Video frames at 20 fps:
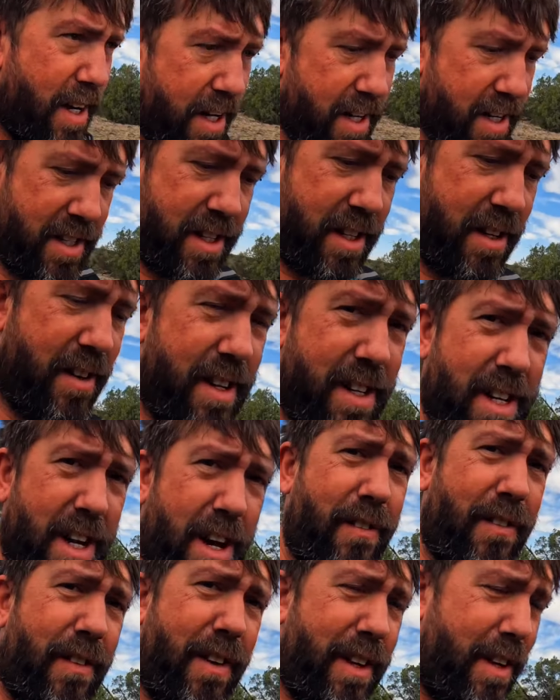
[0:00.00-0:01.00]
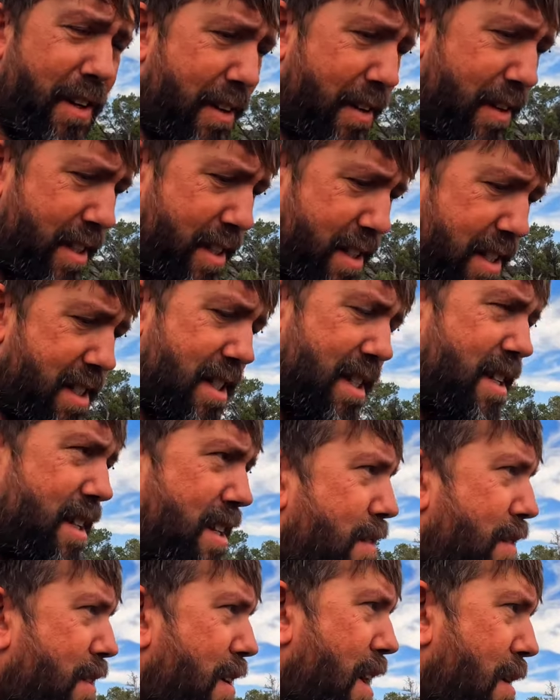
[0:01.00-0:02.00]
So I definitely know this isn't
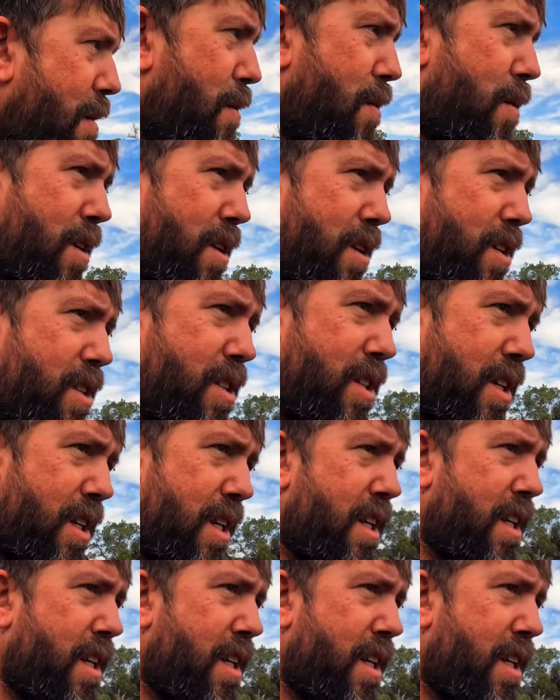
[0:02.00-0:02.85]
the right wash